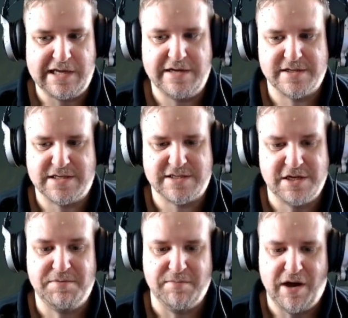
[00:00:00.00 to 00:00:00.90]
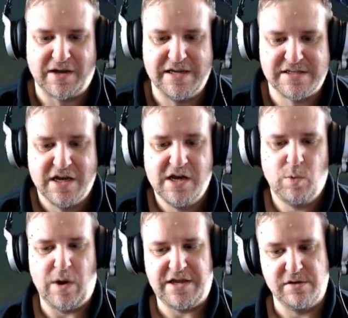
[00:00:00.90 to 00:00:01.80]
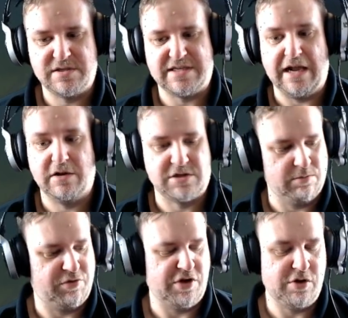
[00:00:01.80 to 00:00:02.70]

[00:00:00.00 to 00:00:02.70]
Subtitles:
leaders in supermarkets where you sell something,